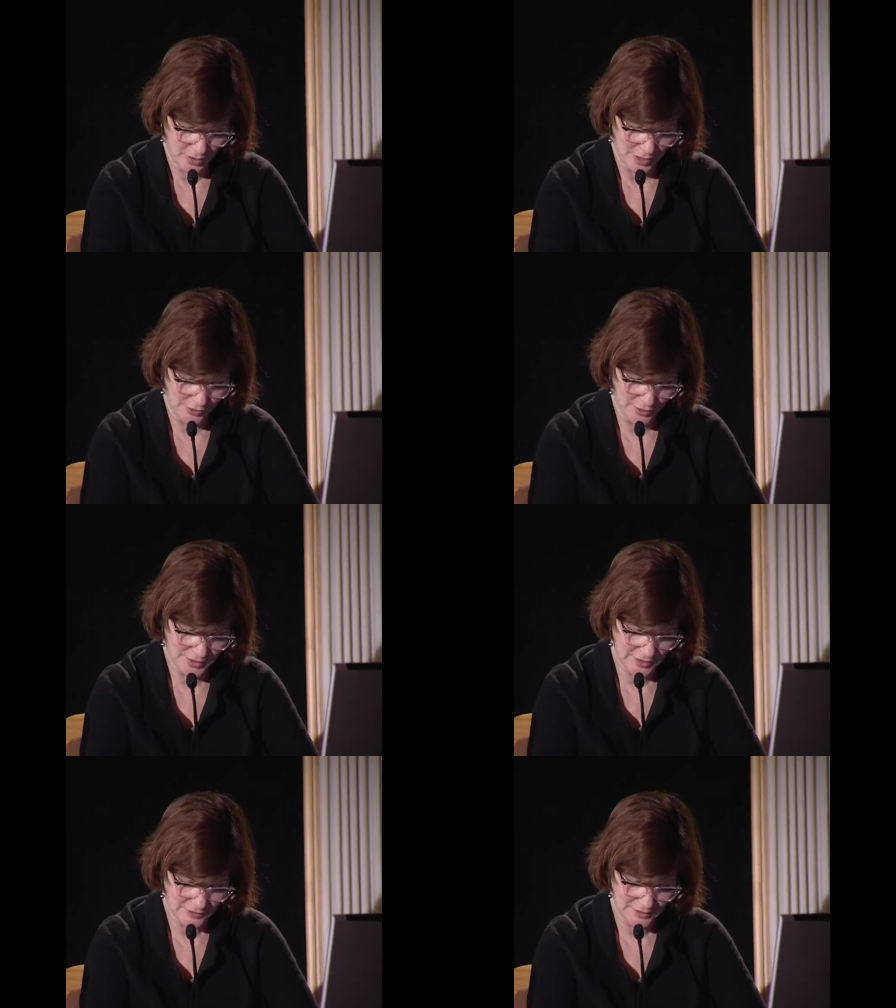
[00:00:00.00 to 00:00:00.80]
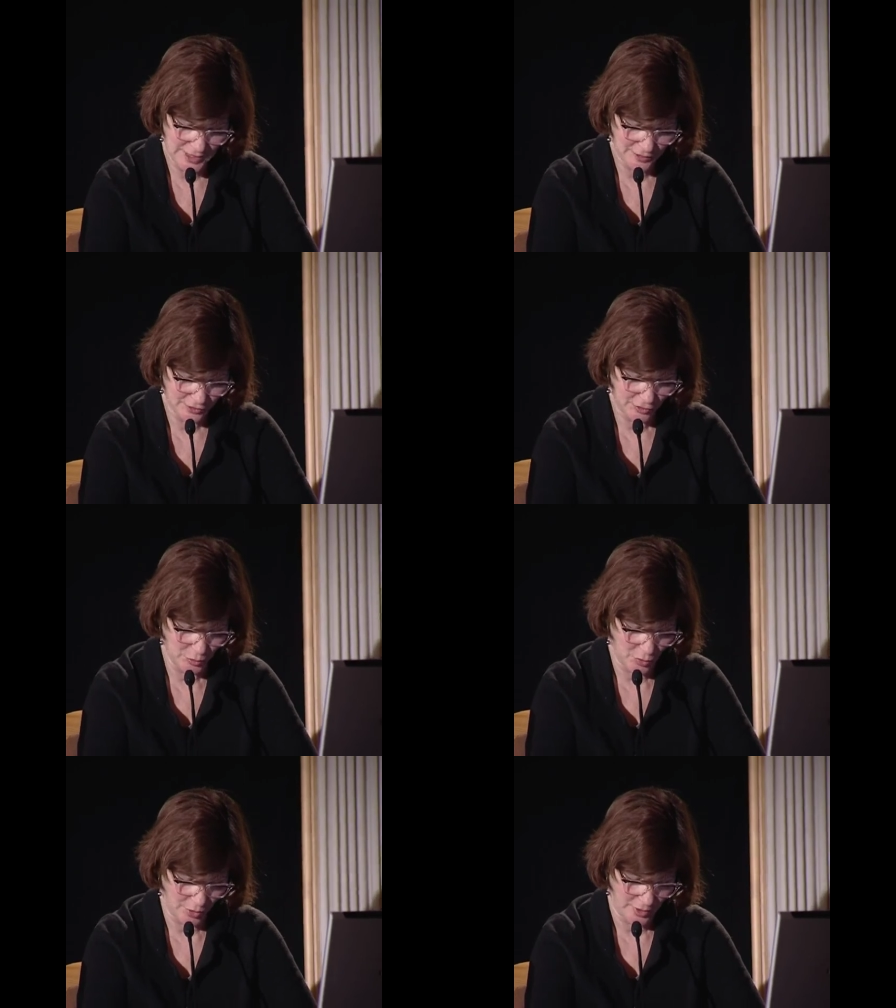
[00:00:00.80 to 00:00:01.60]
Eric Gill's letter to
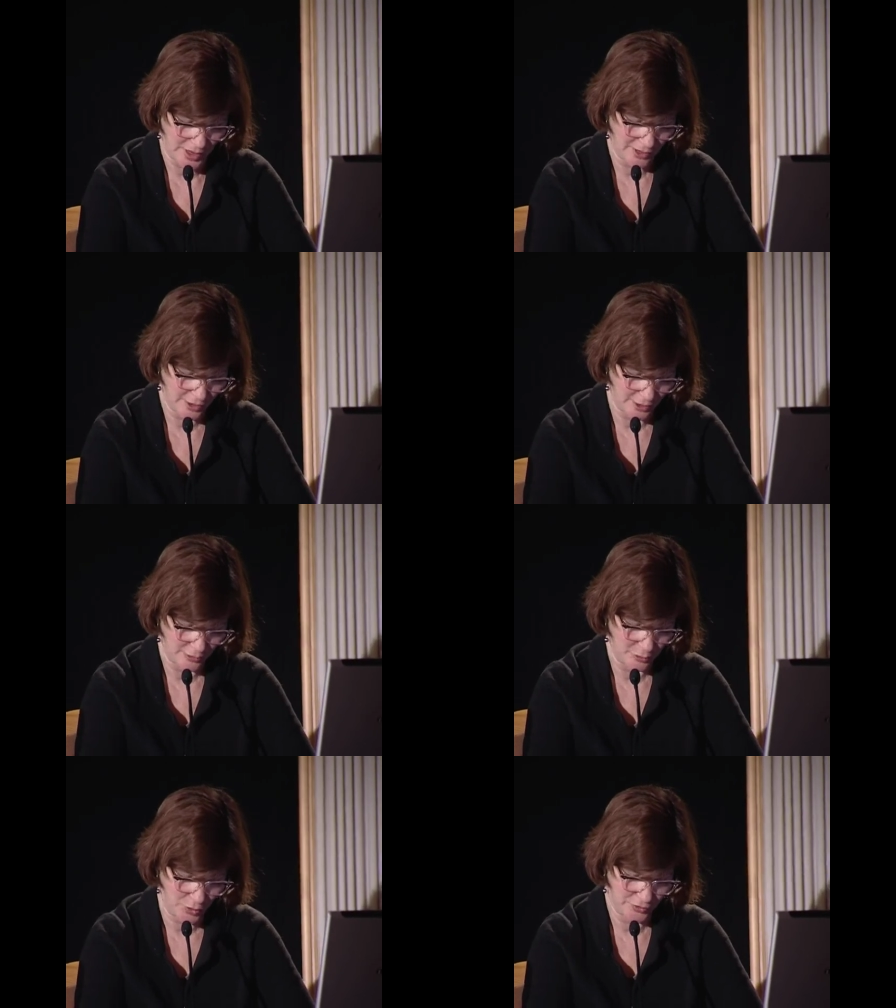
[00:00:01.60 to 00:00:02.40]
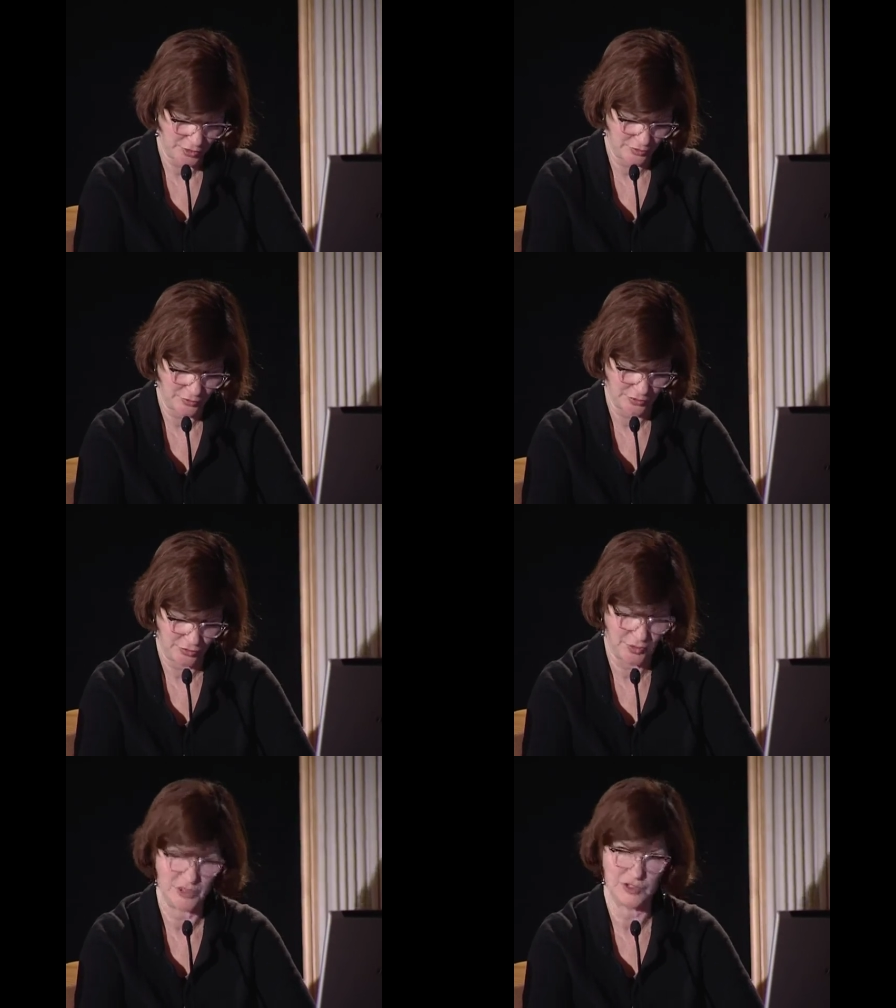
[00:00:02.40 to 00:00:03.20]
Moore echoed Moore's own
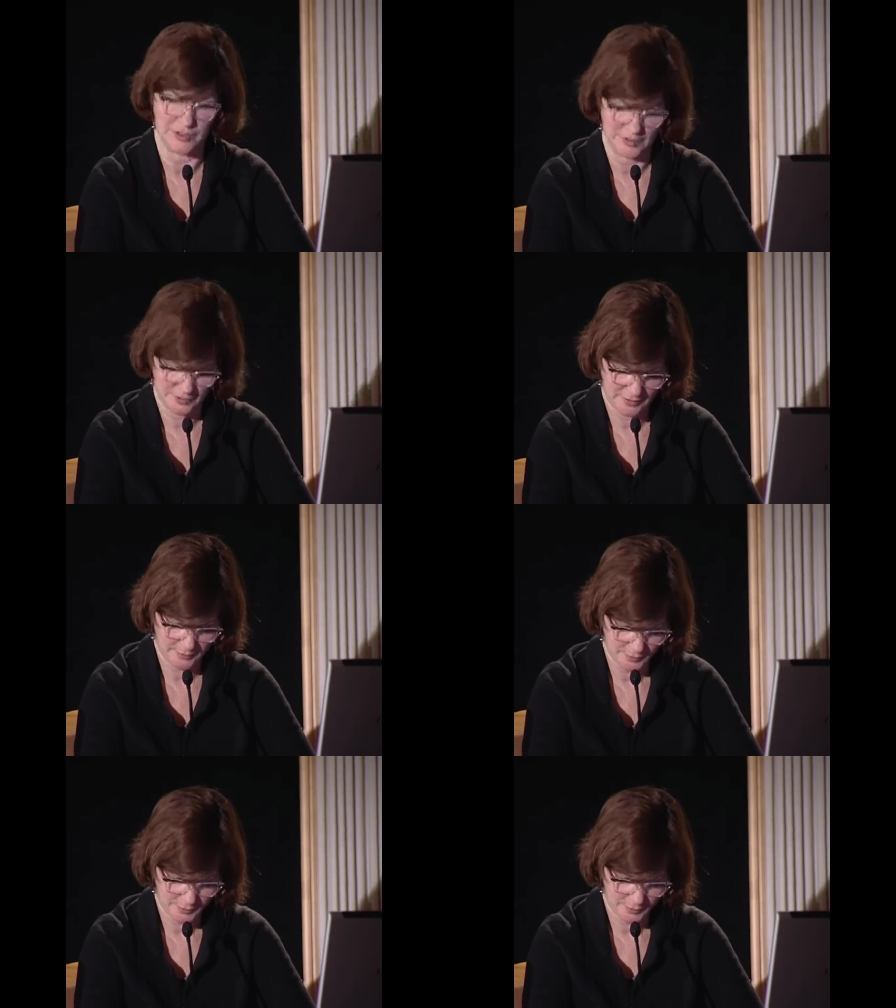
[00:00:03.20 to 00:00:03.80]
frustrations.